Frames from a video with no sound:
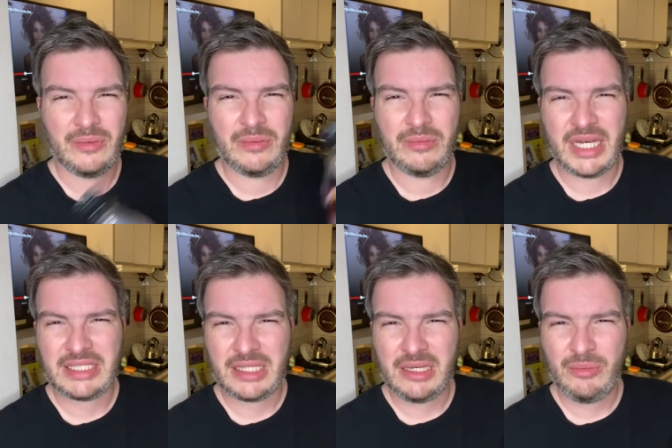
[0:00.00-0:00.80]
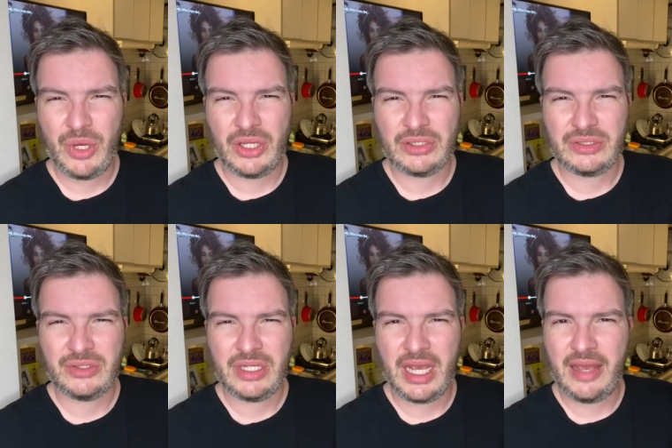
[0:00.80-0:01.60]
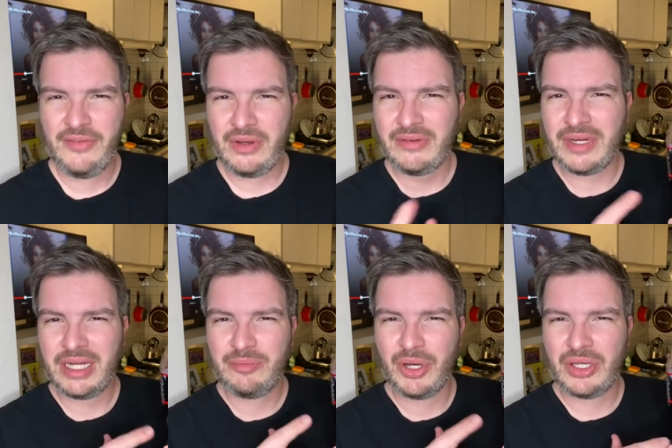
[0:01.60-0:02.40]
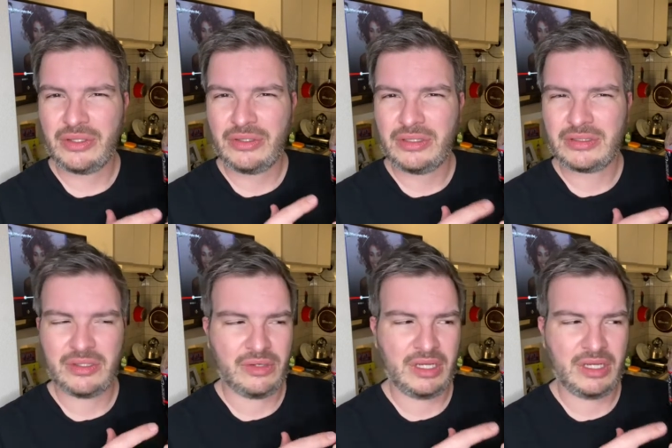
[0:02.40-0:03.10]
Mexican bottled soda. Have you ever had bottled soda